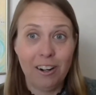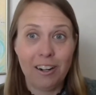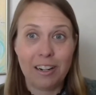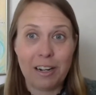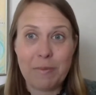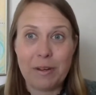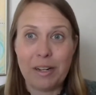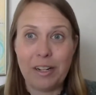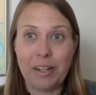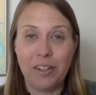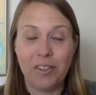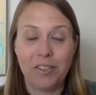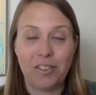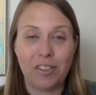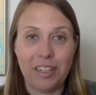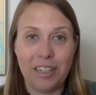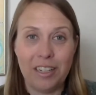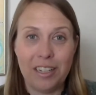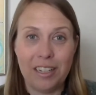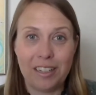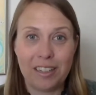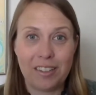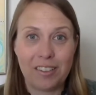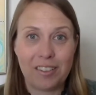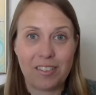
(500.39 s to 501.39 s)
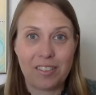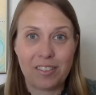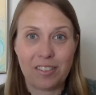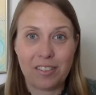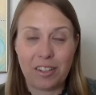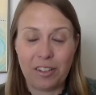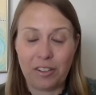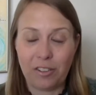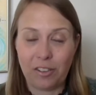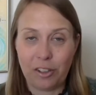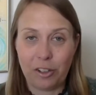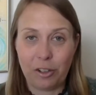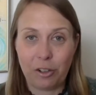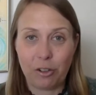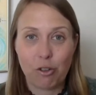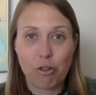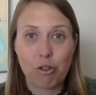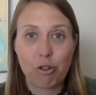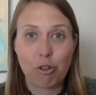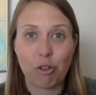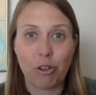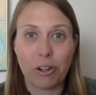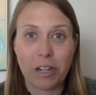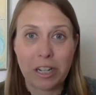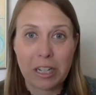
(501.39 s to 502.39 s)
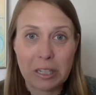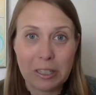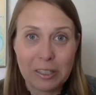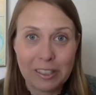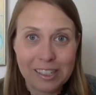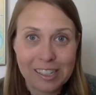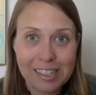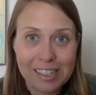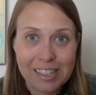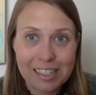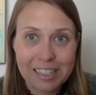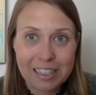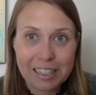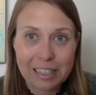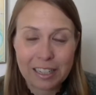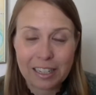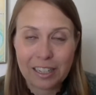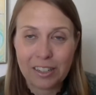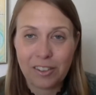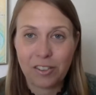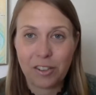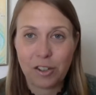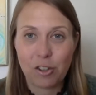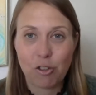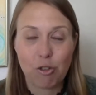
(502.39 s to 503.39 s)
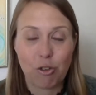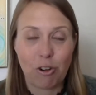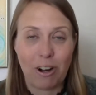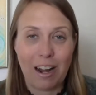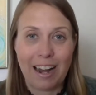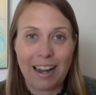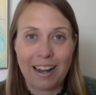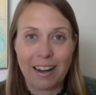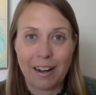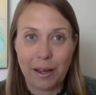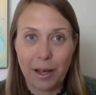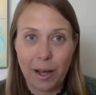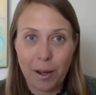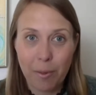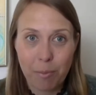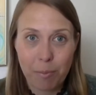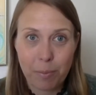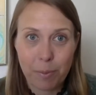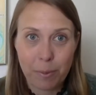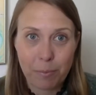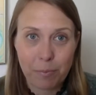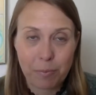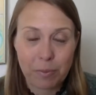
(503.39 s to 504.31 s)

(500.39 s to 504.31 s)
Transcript: I mean, is it a trickle? Is it dried up?